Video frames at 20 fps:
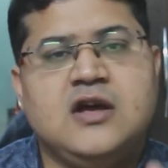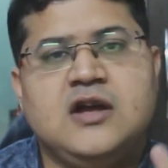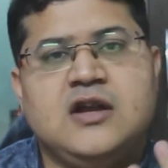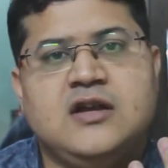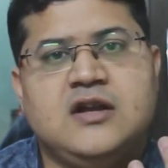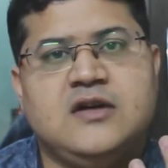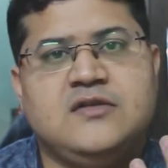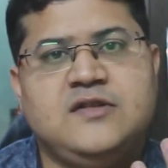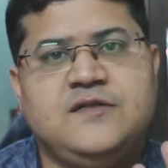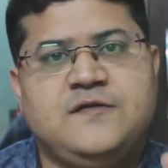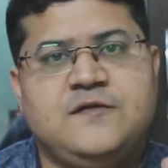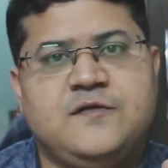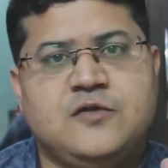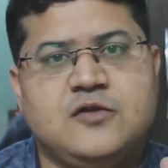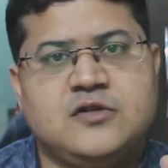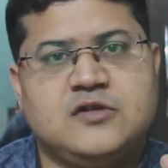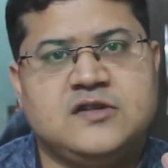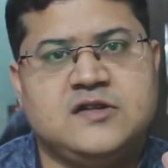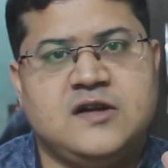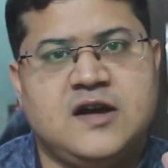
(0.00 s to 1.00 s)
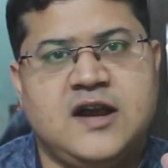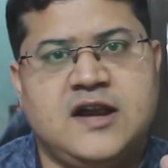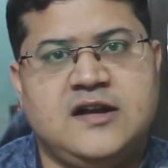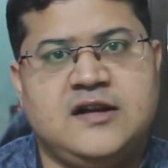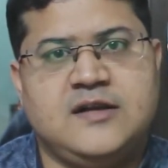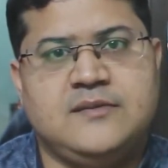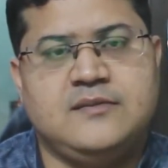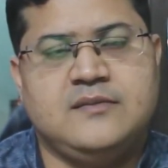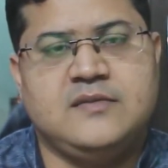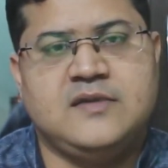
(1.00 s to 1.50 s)
Now the fourth
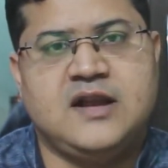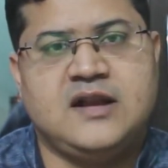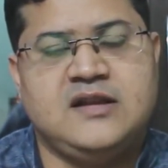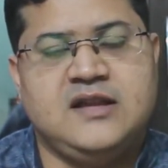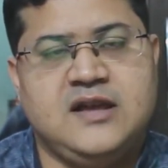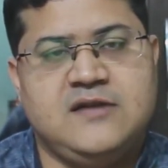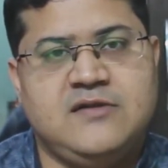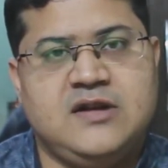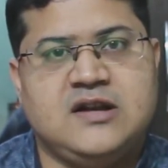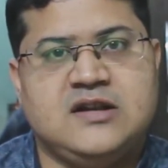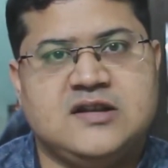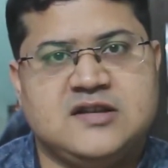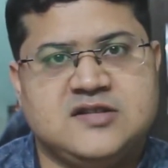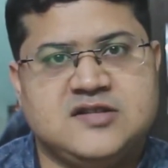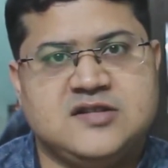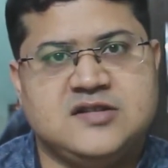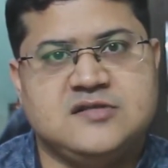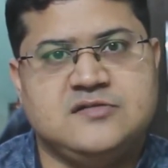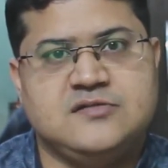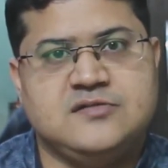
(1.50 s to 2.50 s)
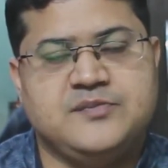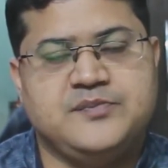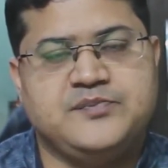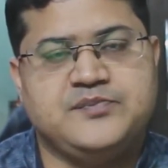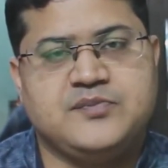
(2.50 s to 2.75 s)
item that they will test you